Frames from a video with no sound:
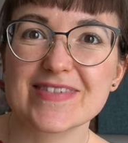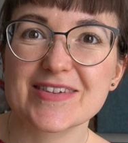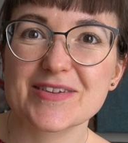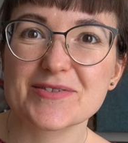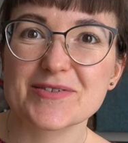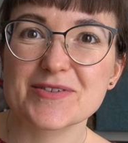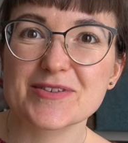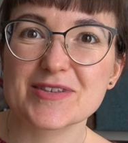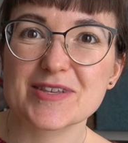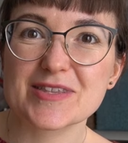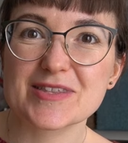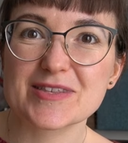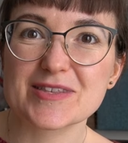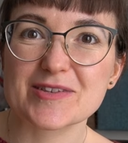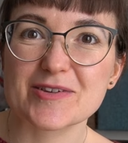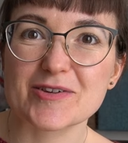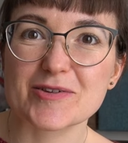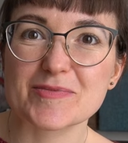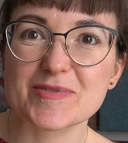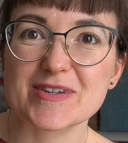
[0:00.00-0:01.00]
using the
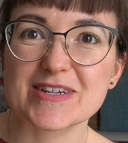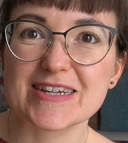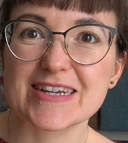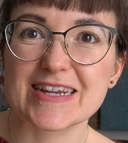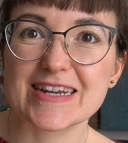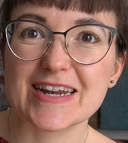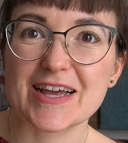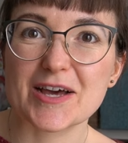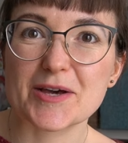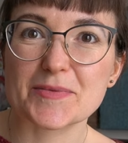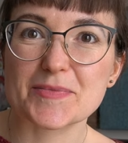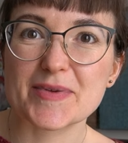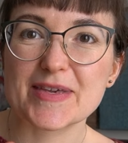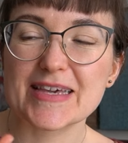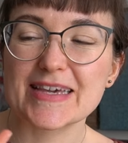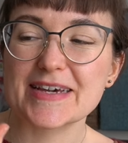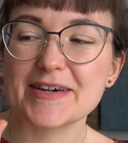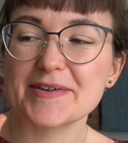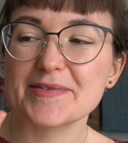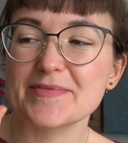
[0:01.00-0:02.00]
sewing machine up
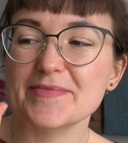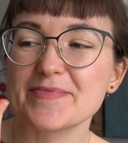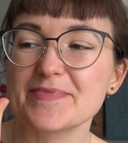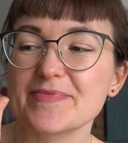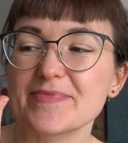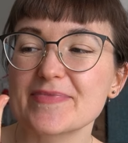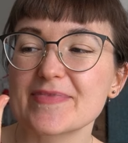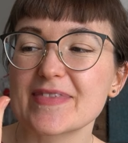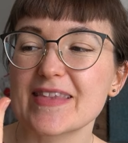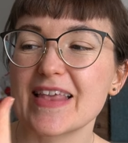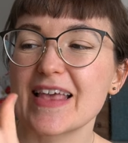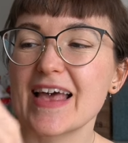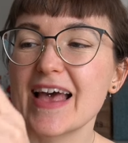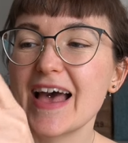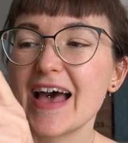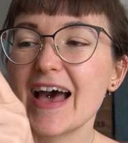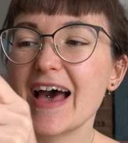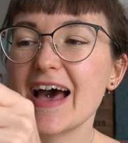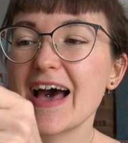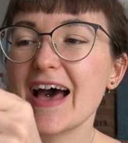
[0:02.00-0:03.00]
here,
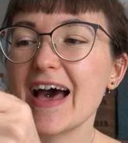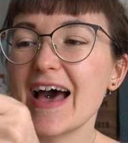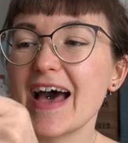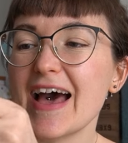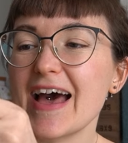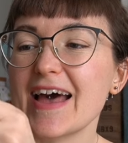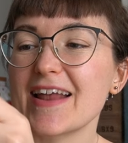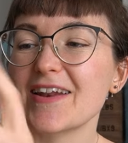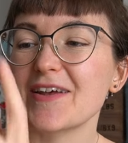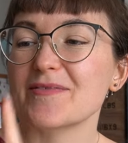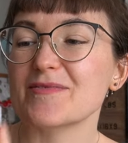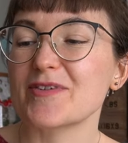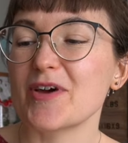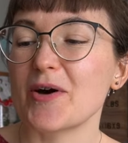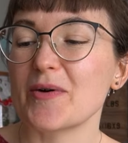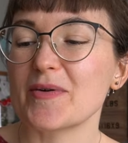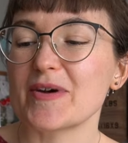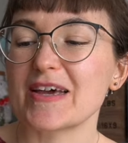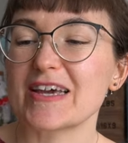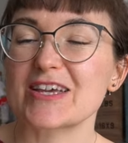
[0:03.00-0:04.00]
and I'm
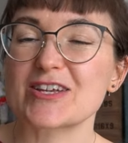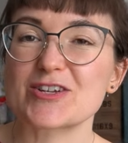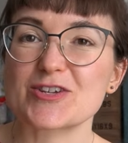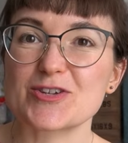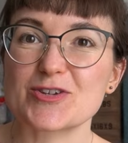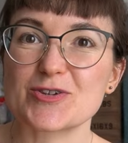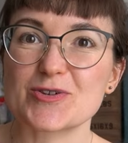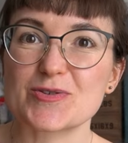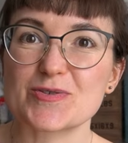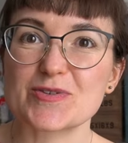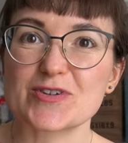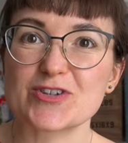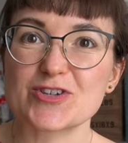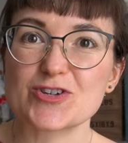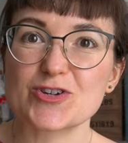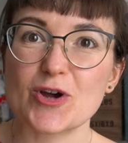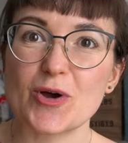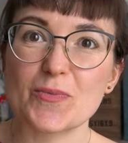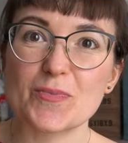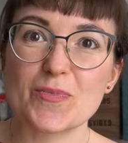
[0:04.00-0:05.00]
going to
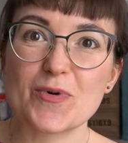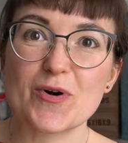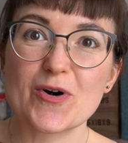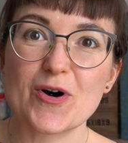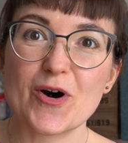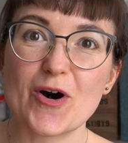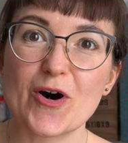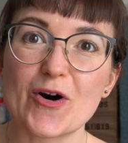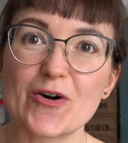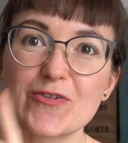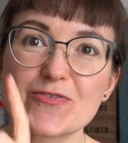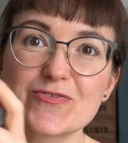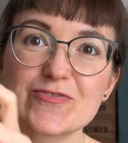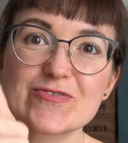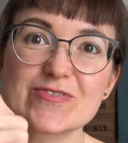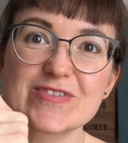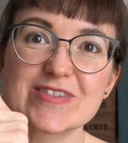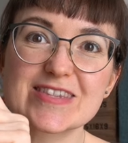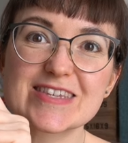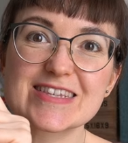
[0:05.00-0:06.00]
chop
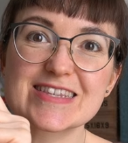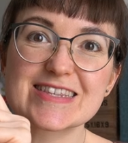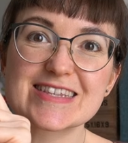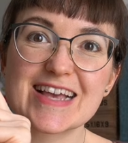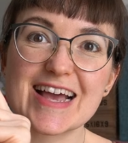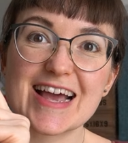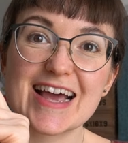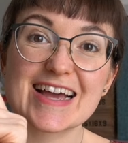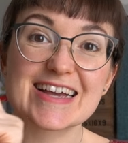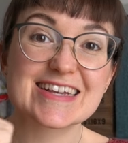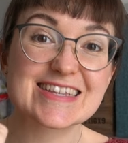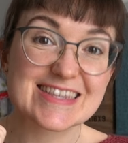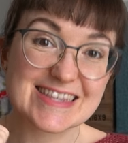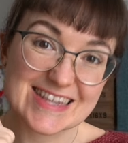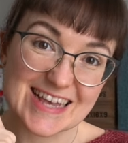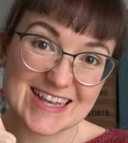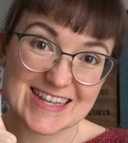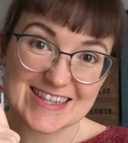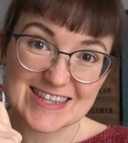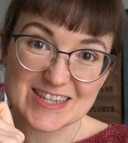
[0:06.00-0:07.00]
off this
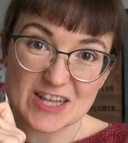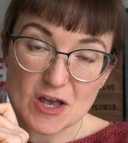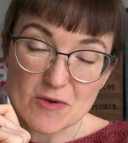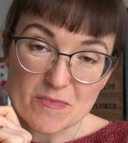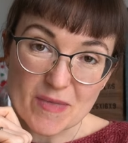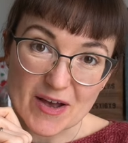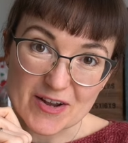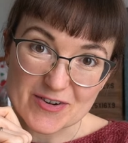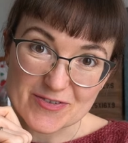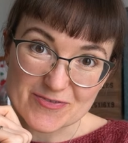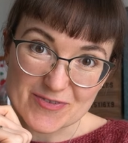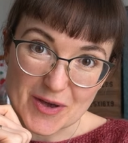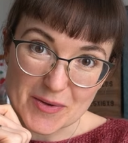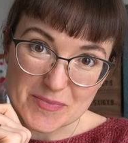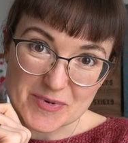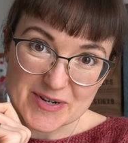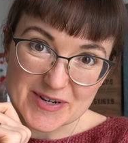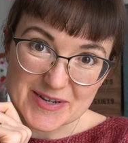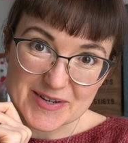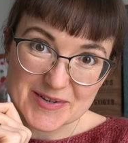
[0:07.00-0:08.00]
excess amount of
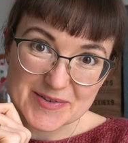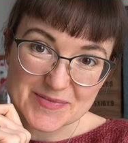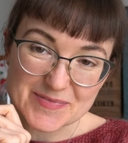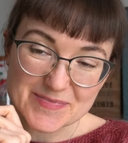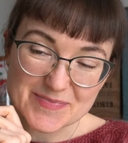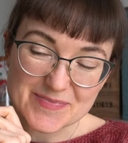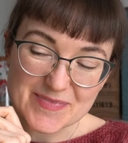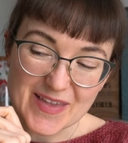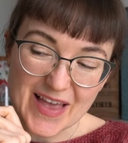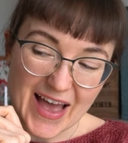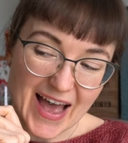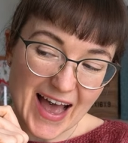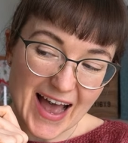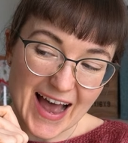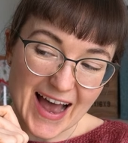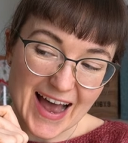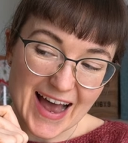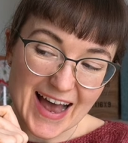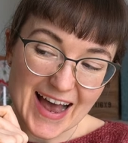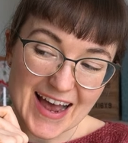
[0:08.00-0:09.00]
fabric,
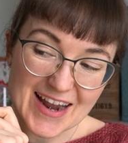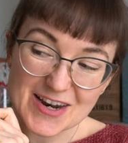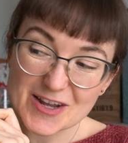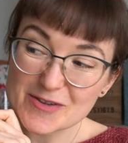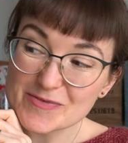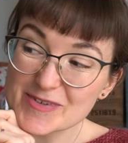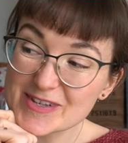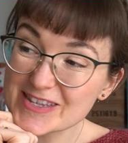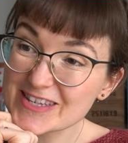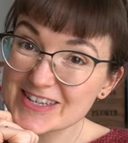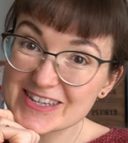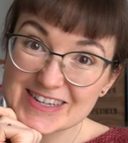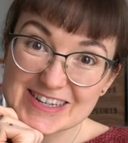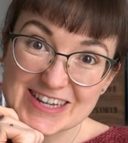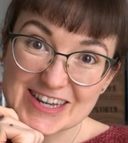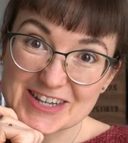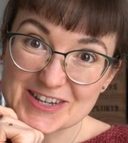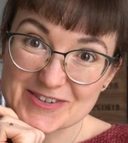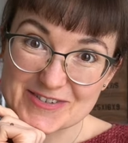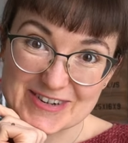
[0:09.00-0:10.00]
and I'm just
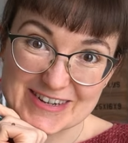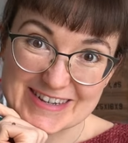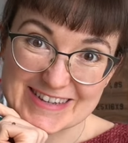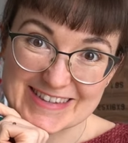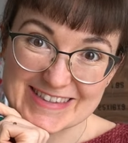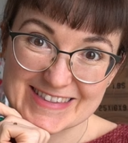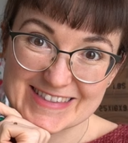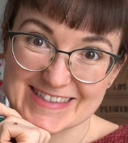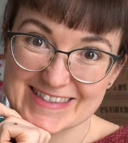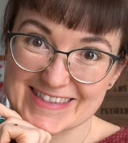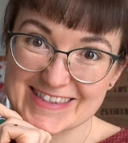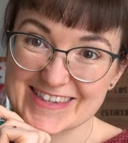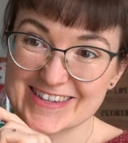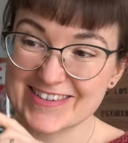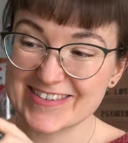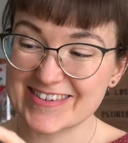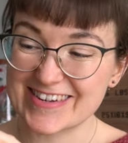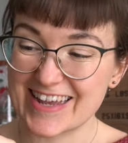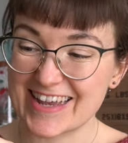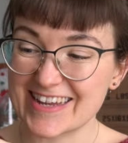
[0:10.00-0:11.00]
continuing
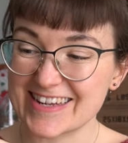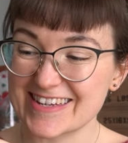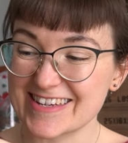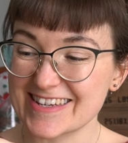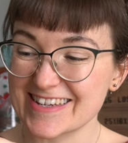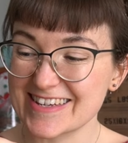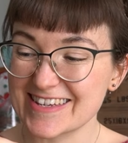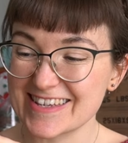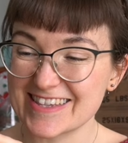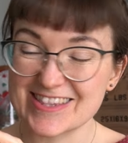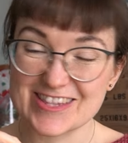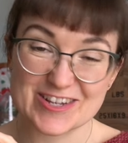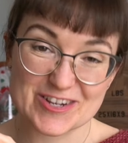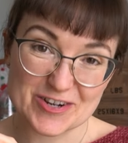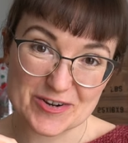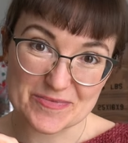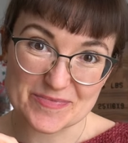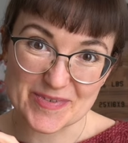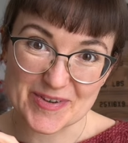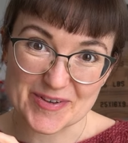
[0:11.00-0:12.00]
to knit the
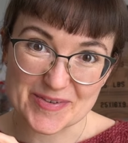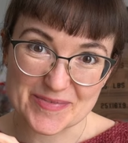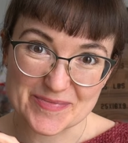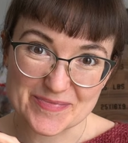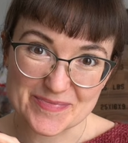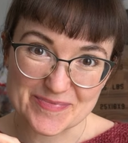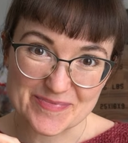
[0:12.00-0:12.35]
jumper.